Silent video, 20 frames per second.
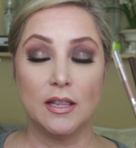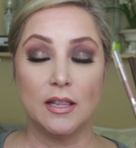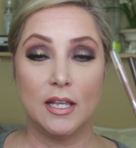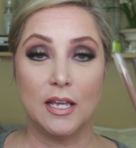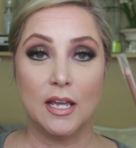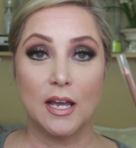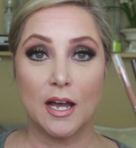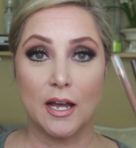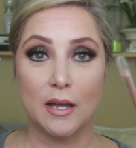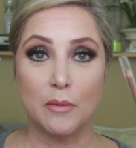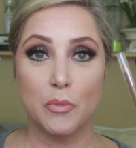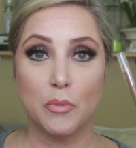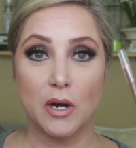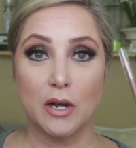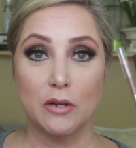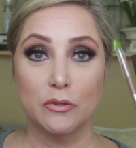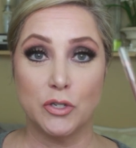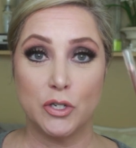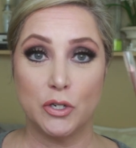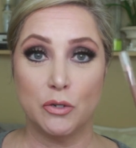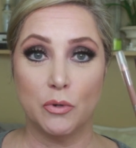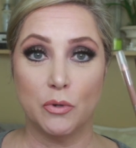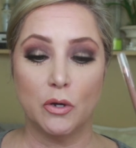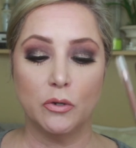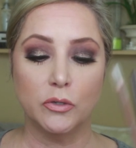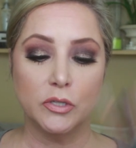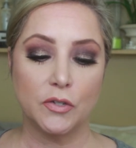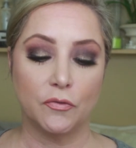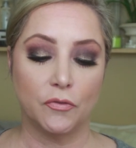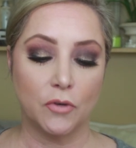the eyebrow
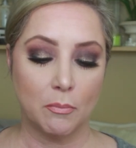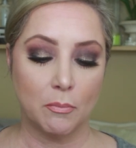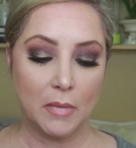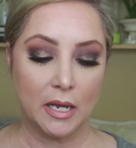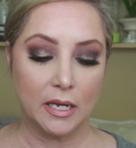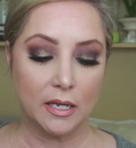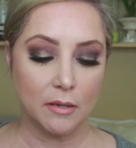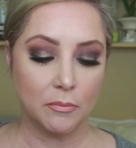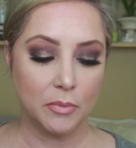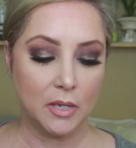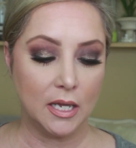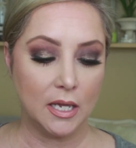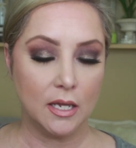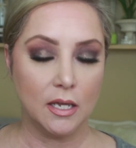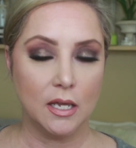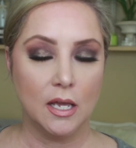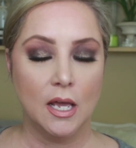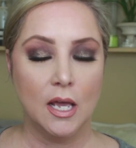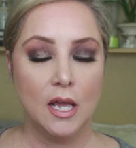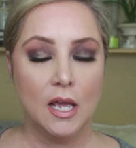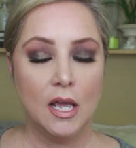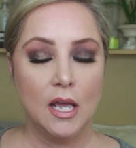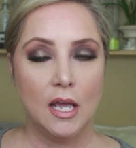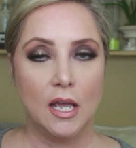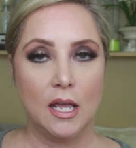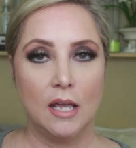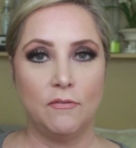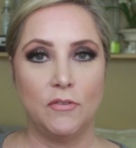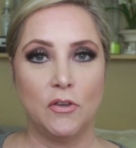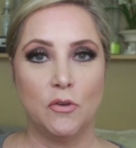duos from Makeup Geek.
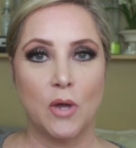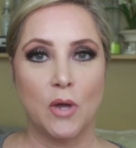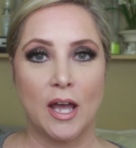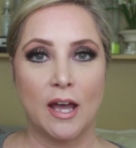If you